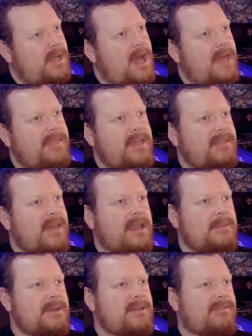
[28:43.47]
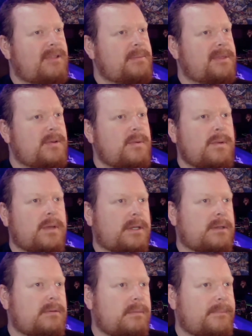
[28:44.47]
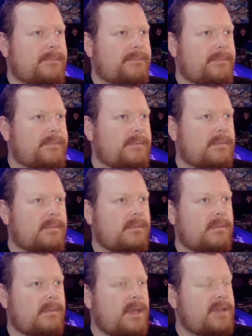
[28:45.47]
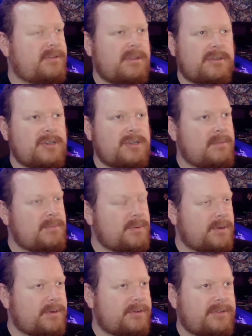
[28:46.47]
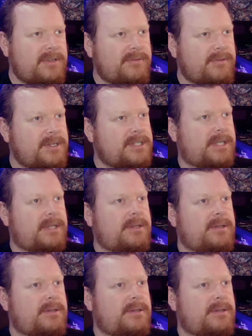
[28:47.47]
I think that could be a flip of the coin. It's either John Borg or Steve Ritchie.